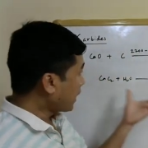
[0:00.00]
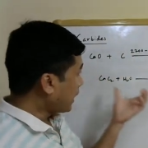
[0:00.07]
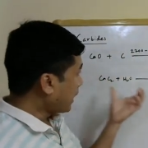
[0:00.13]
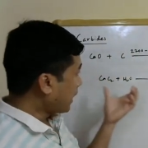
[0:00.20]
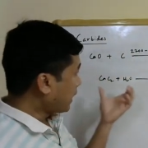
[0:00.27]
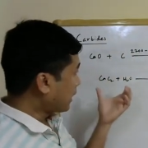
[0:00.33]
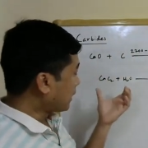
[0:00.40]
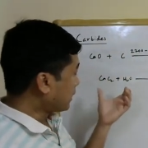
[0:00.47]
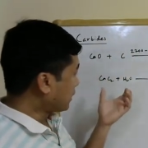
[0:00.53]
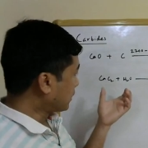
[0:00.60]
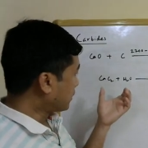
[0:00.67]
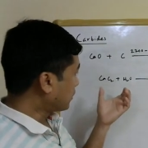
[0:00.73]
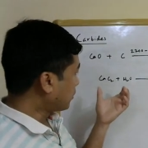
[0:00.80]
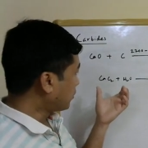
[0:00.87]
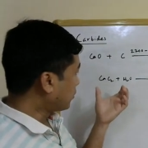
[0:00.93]

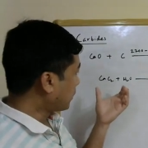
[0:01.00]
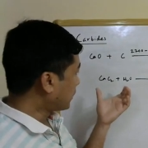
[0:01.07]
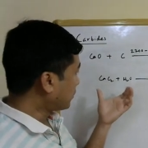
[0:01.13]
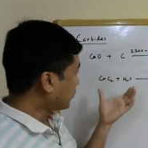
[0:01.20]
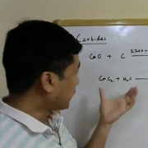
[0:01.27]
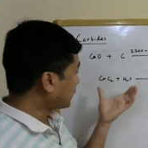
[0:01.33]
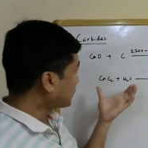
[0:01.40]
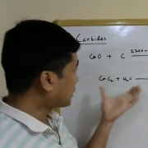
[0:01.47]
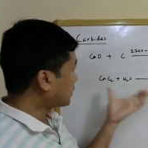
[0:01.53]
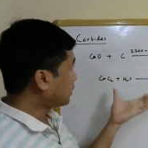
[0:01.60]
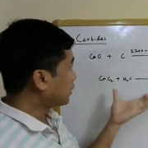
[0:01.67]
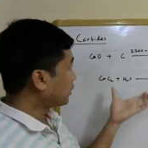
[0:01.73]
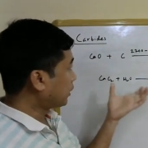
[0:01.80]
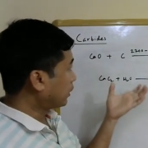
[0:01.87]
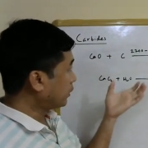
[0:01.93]
and one must,
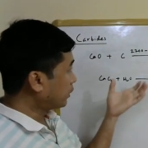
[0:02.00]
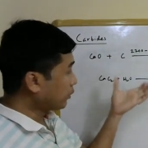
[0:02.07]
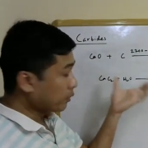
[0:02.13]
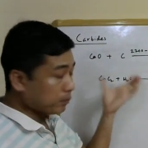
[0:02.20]
during